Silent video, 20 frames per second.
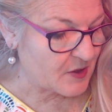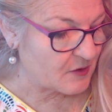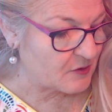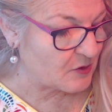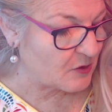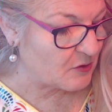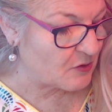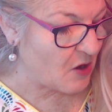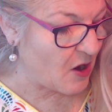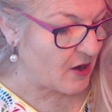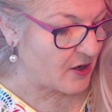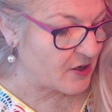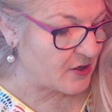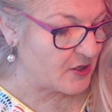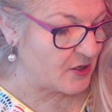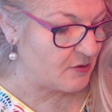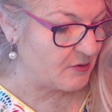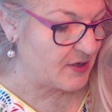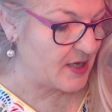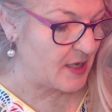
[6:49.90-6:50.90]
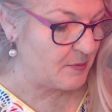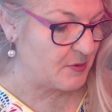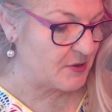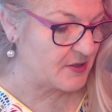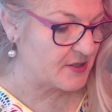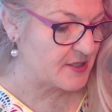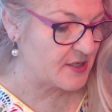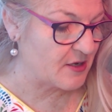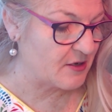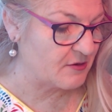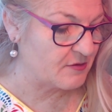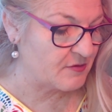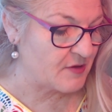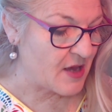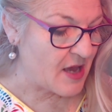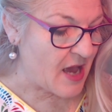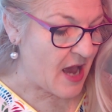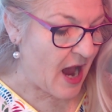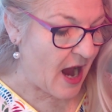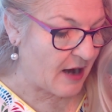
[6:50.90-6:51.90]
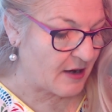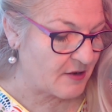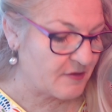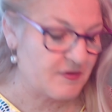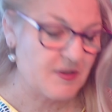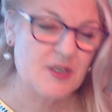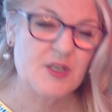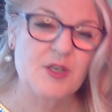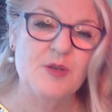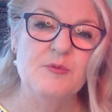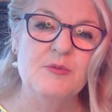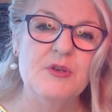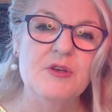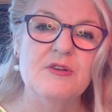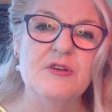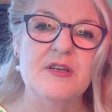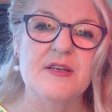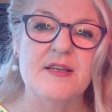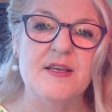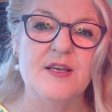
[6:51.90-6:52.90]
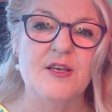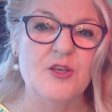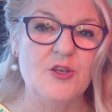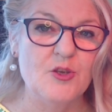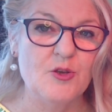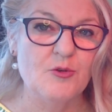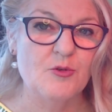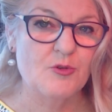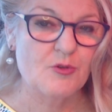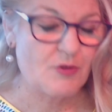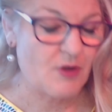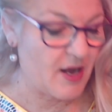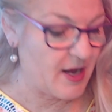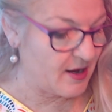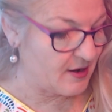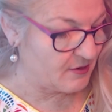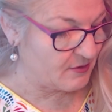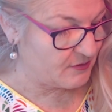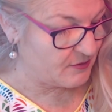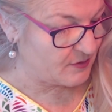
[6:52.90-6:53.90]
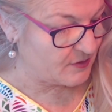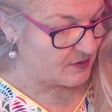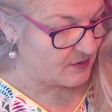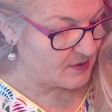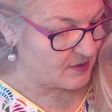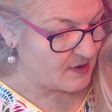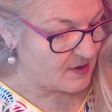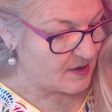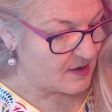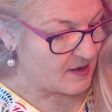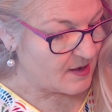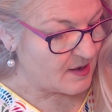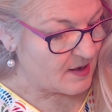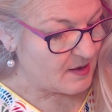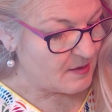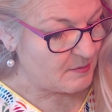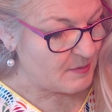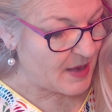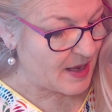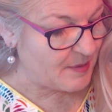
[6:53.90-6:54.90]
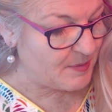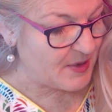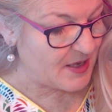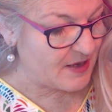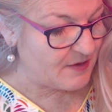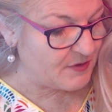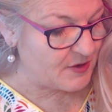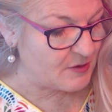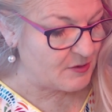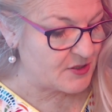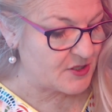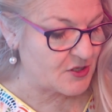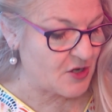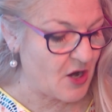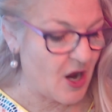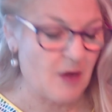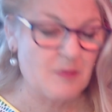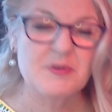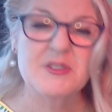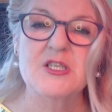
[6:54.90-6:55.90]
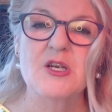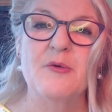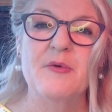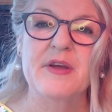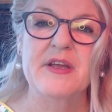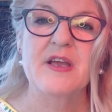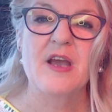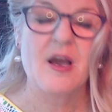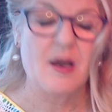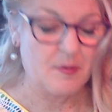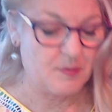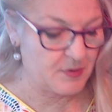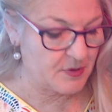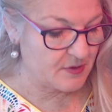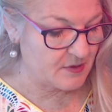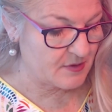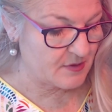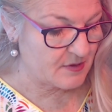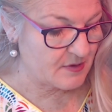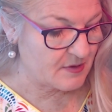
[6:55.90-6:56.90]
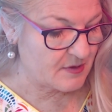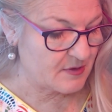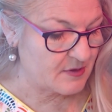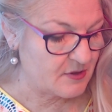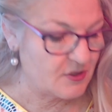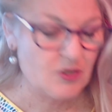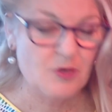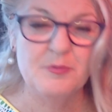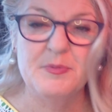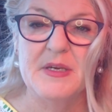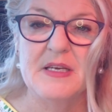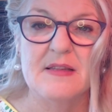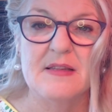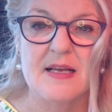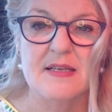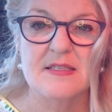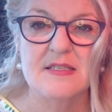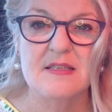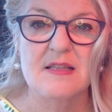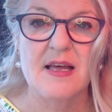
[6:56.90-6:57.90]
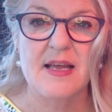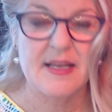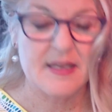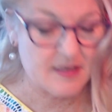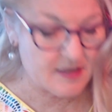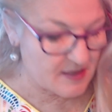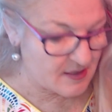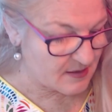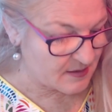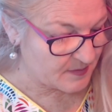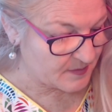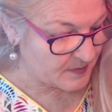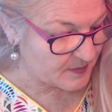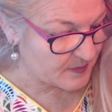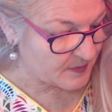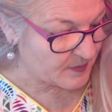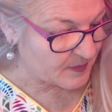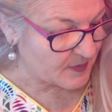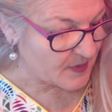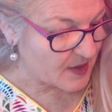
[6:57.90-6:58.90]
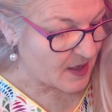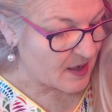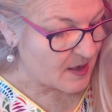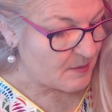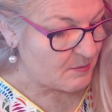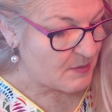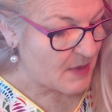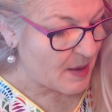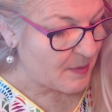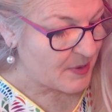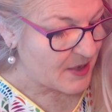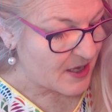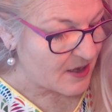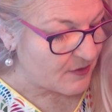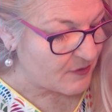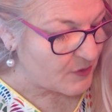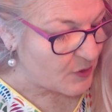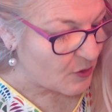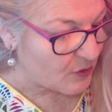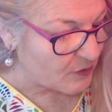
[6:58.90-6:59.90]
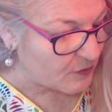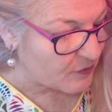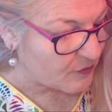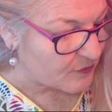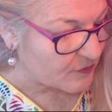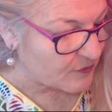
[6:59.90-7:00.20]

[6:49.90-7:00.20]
the longer you keep yourself out of the community you crave. Maybe if you stop showing up, you'll be less liked. Maybe you'll